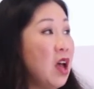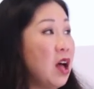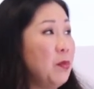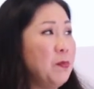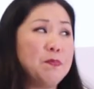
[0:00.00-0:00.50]

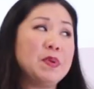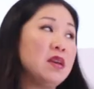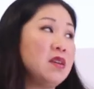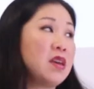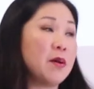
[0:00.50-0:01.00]

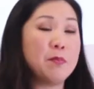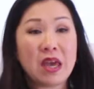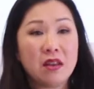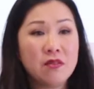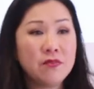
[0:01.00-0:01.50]
helping
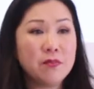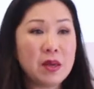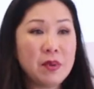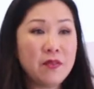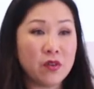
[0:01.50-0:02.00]
campaign,
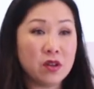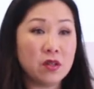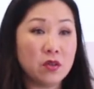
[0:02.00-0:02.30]
maybe for